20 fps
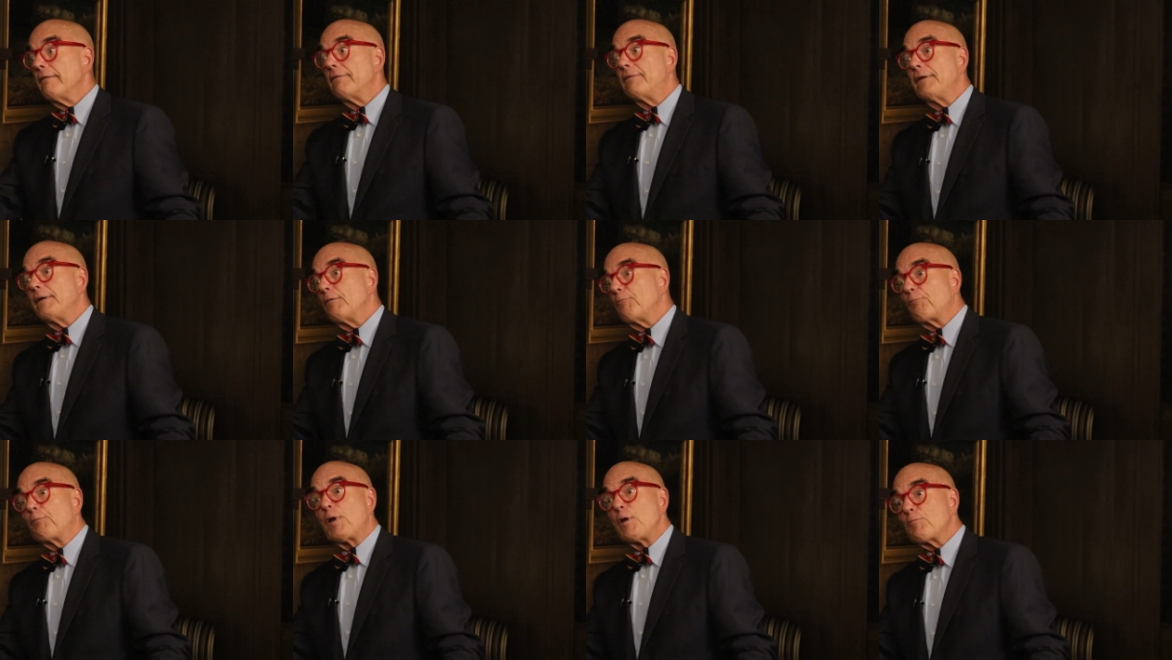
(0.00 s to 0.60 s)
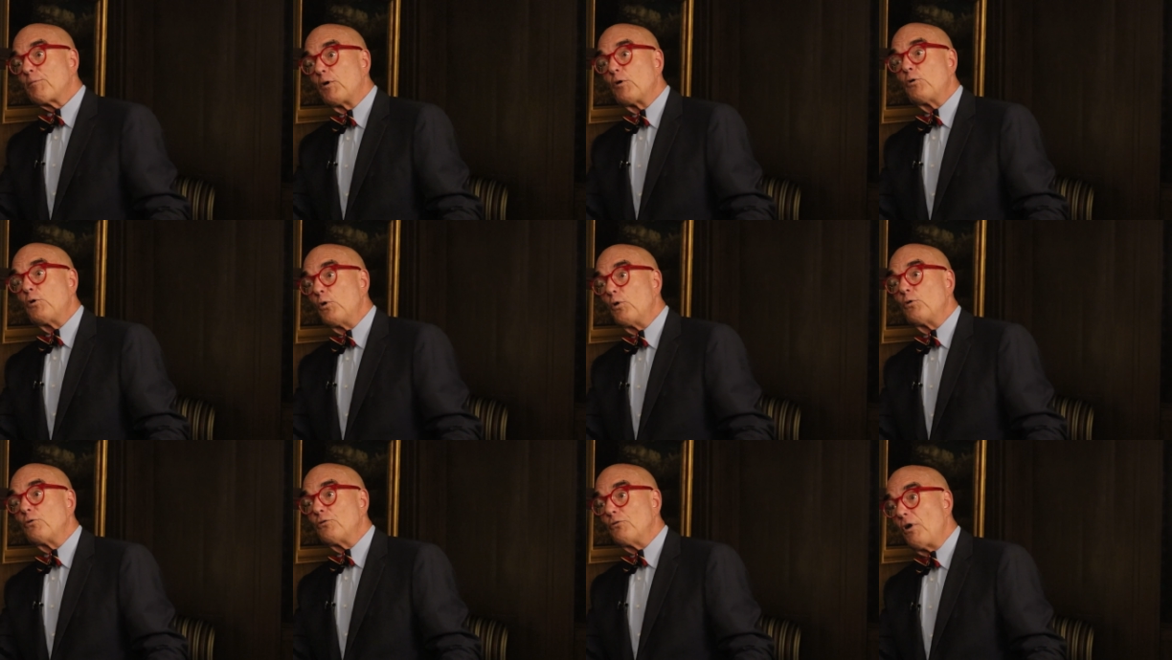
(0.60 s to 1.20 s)
the people
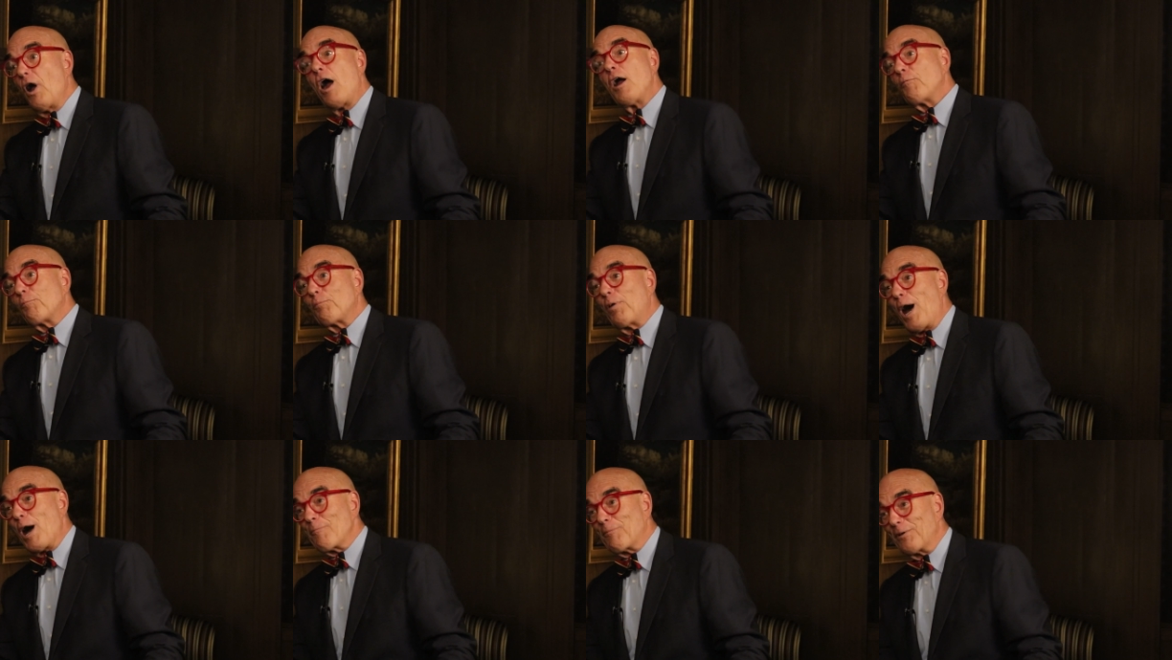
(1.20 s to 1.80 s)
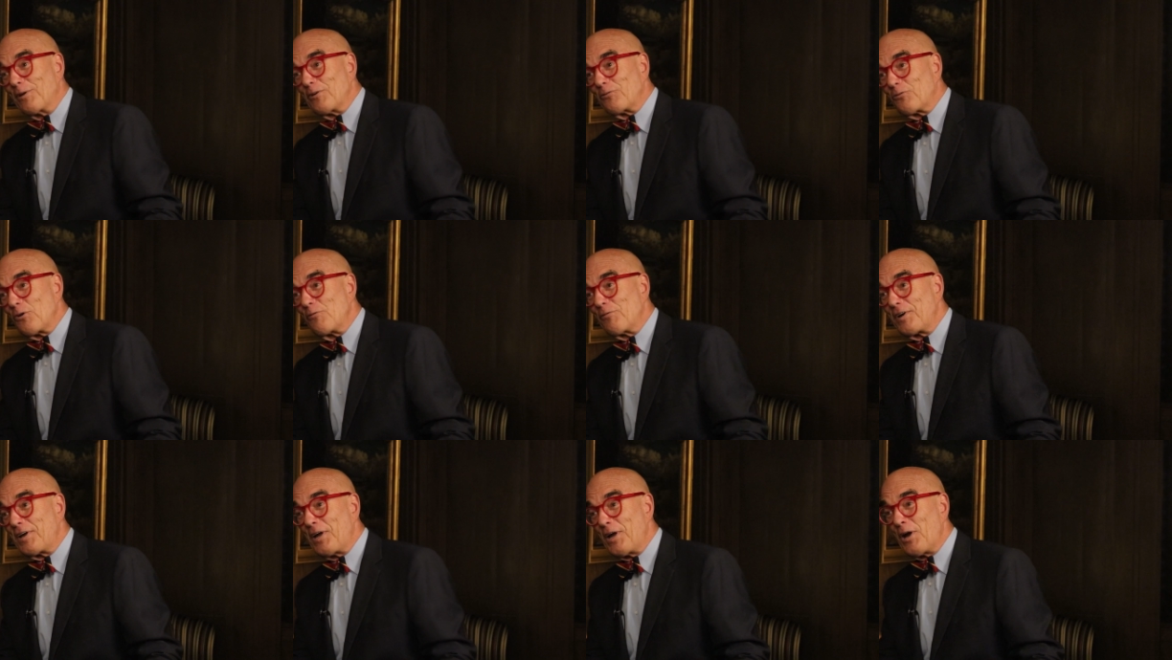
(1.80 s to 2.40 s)
who aren't populist
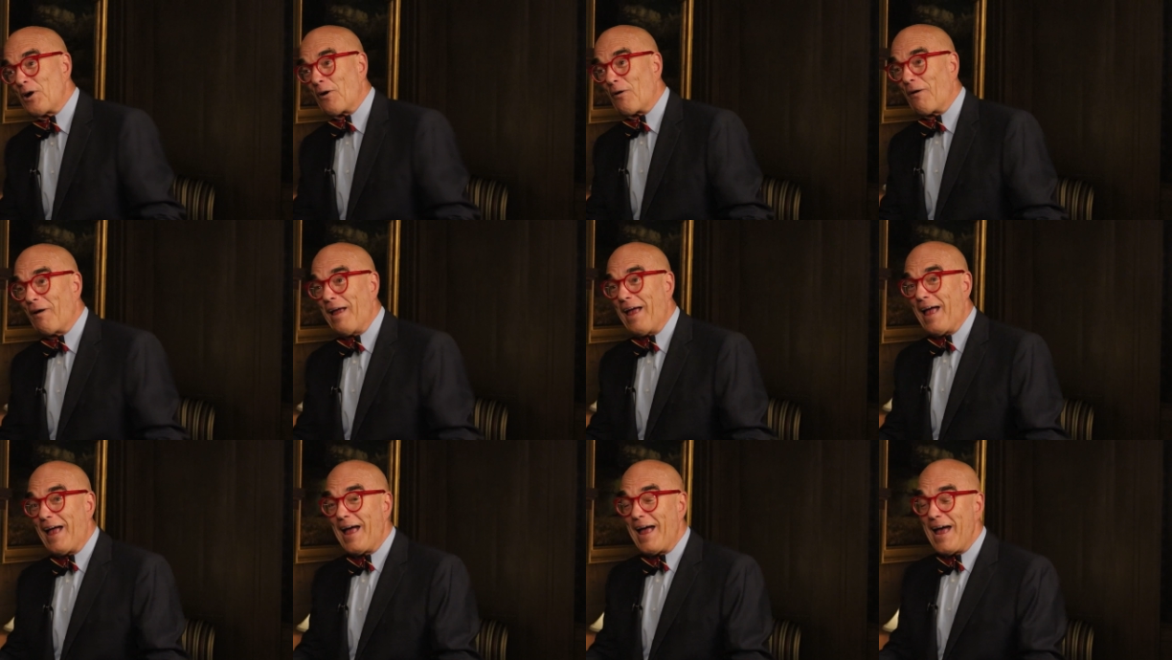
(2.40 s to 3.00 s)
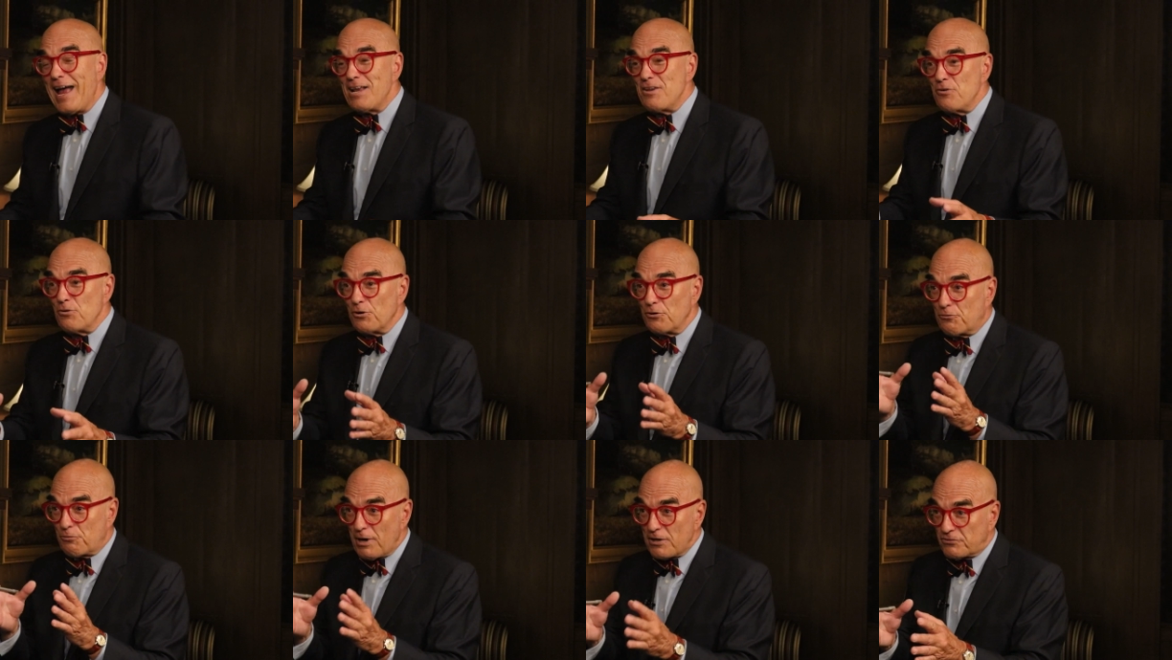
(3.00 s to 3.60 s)
over here. And
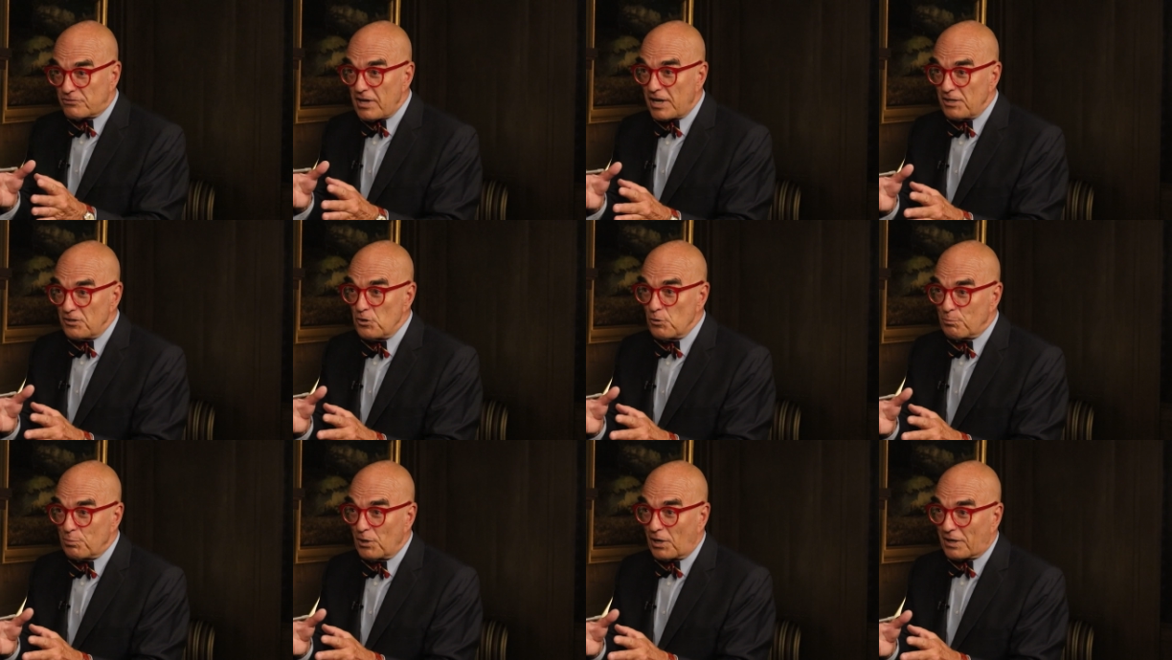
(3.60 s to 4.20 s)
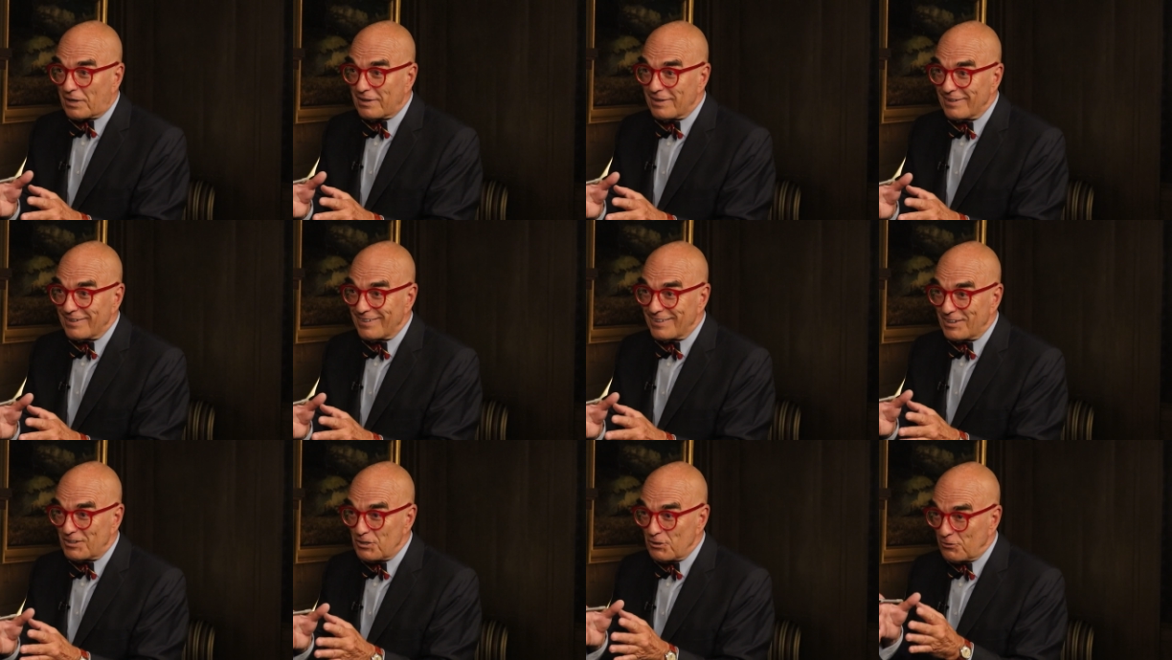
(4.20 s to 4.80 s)
you address that in your book
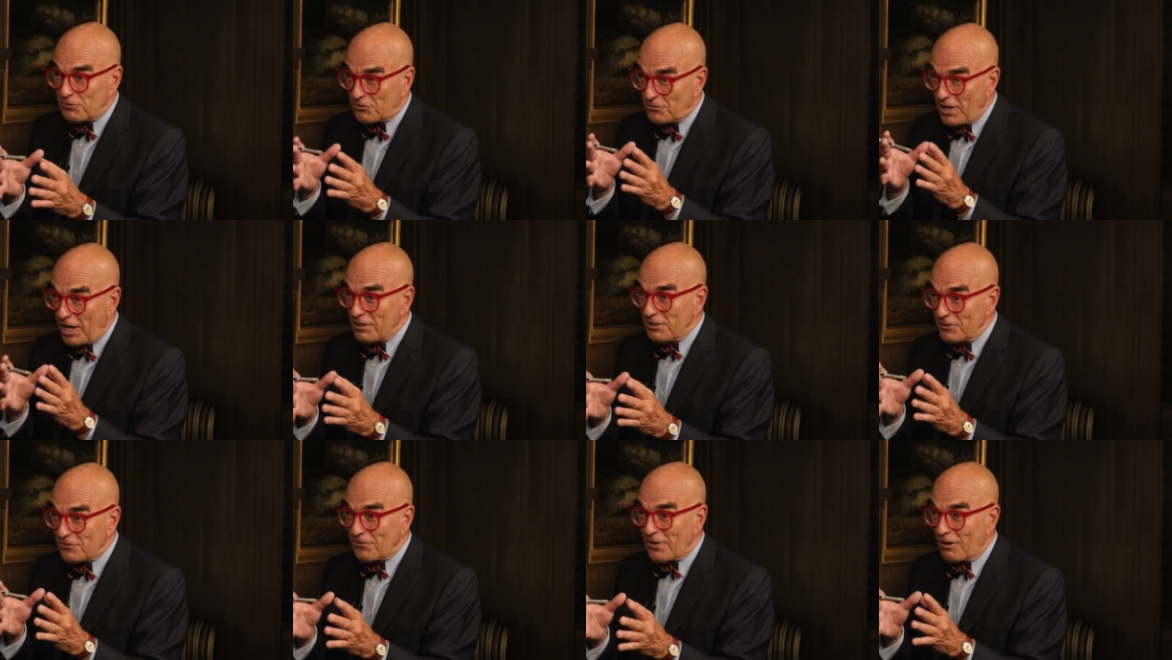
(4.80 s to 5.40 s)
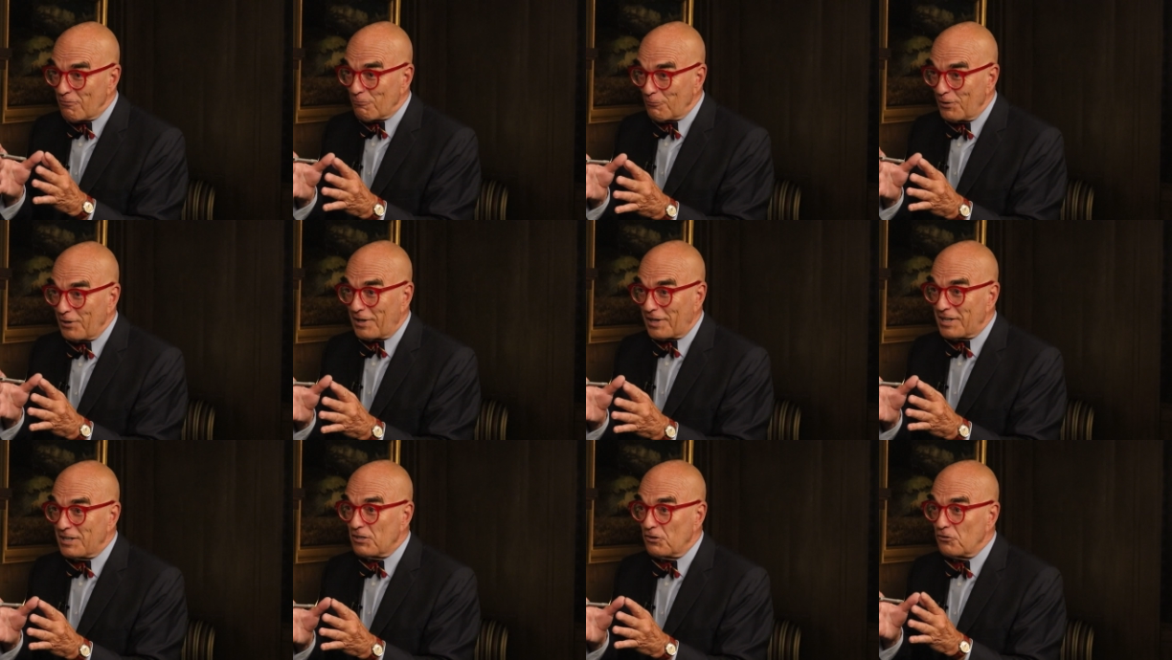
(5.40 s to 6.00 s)
you know, it's not, it's not
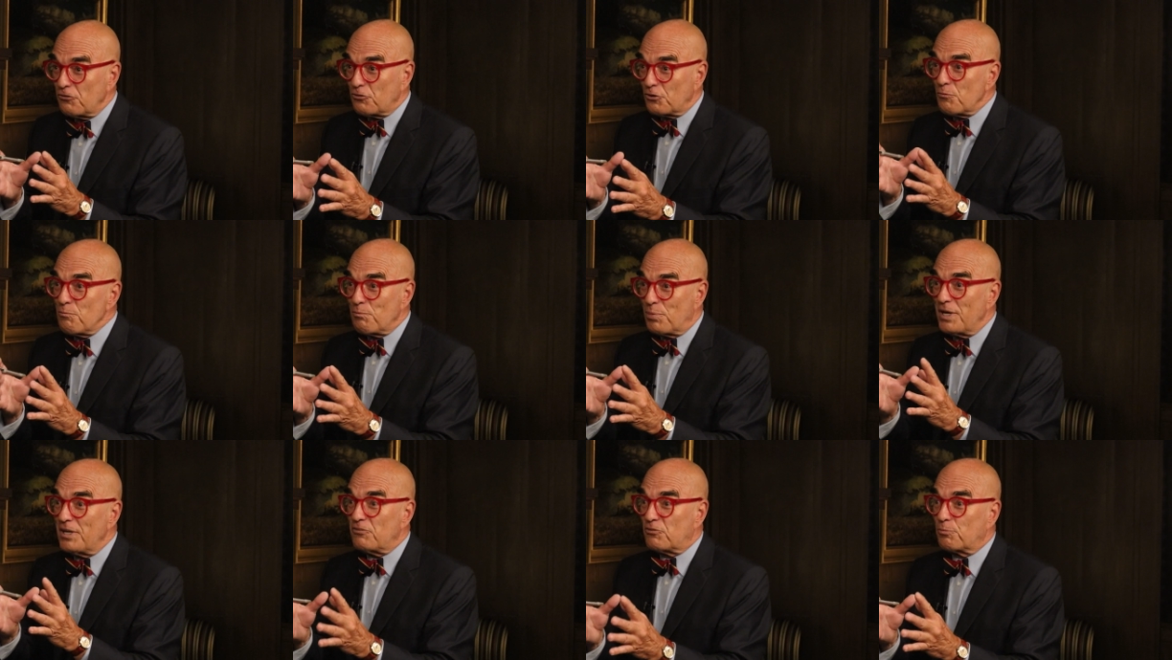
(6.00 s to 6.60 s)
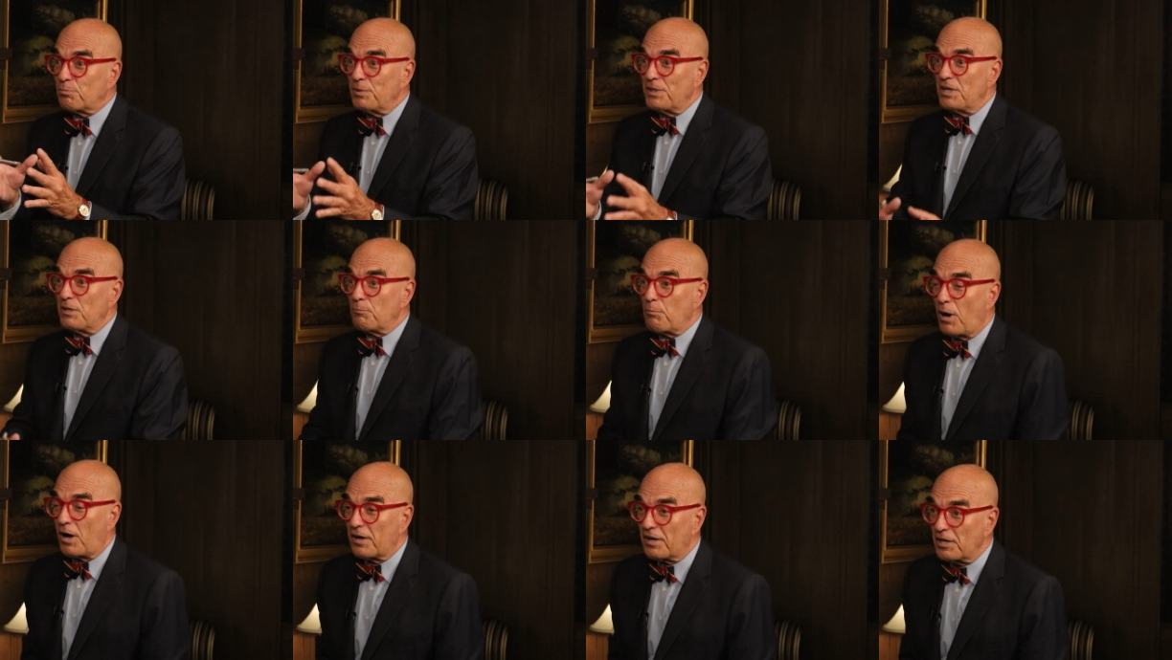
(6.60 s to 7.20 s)
really, shouldn't be
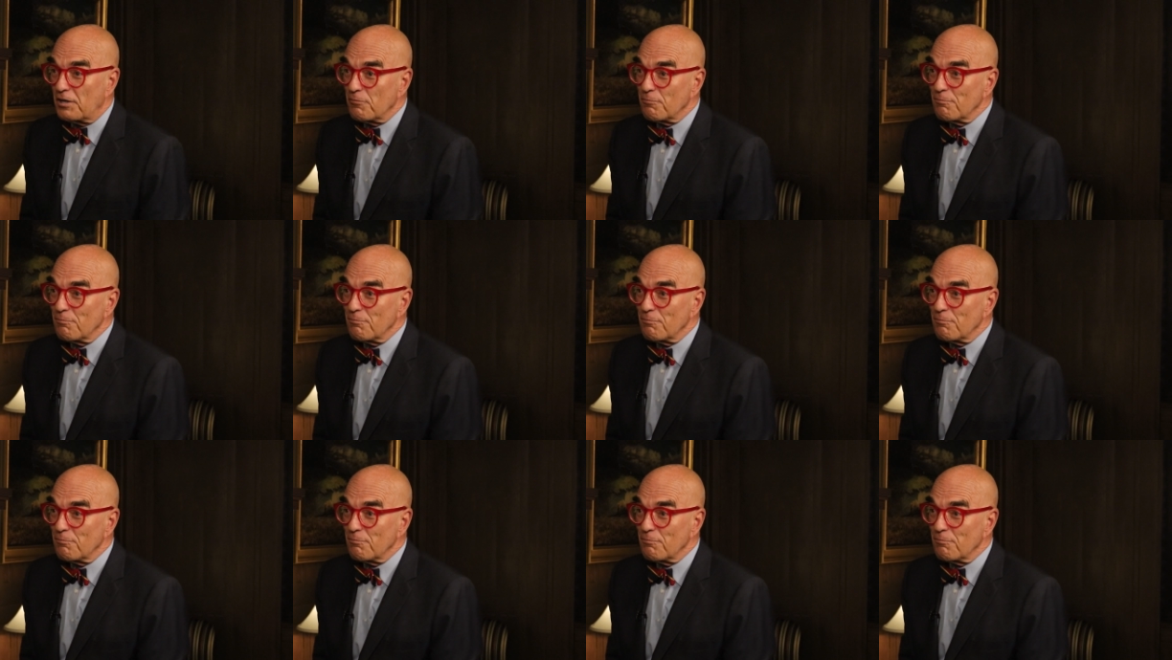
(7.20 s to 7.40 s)
splitting party.